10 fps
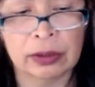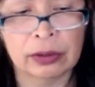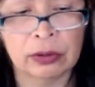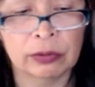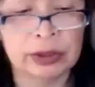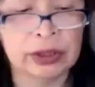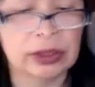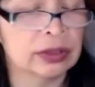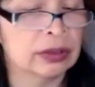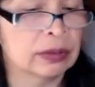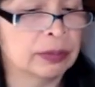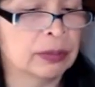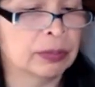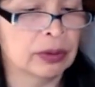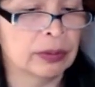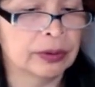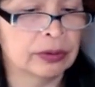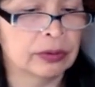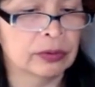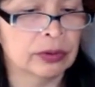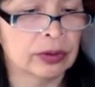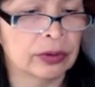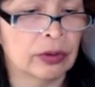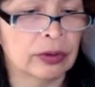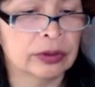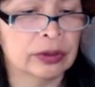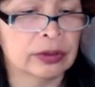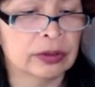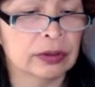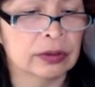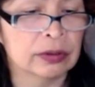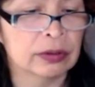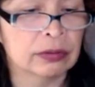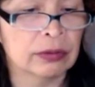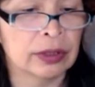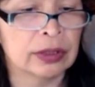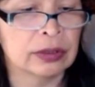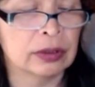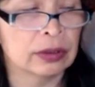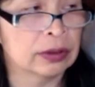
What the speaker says: the Gwich'in and the people up in the north on the Arctic, right?